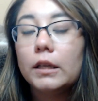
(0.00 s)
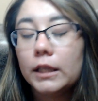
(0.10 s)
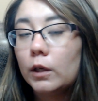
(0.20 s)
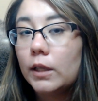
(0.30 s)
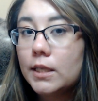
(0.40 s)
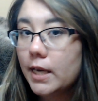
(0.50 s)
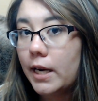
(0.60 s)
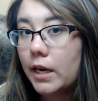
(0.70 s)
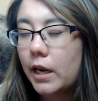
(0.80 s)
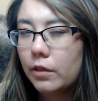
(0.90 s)
clearly
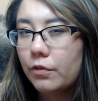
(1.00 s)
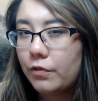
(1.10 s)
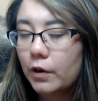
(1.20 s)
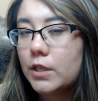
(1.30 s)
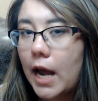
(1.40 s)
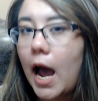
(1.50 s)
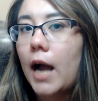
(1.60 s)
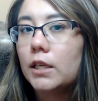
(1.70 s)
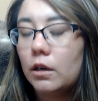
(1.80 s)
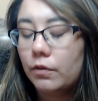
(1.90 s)
stated in the first
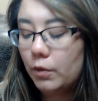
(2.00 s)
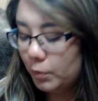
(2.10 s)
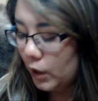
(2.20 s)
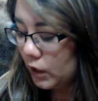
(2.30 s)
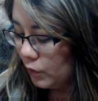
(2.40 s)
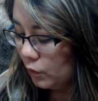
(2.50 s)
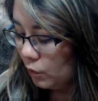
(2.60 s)
act of the book.